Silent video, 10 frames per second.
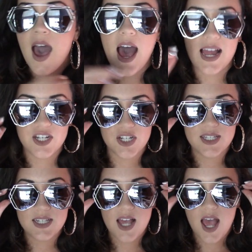I
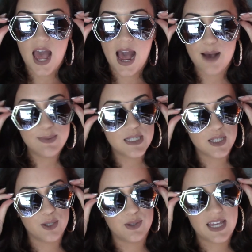just
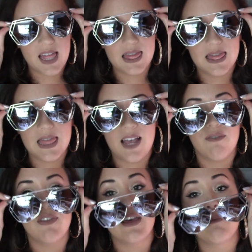absolutely
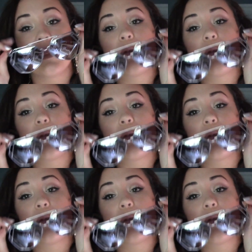love them.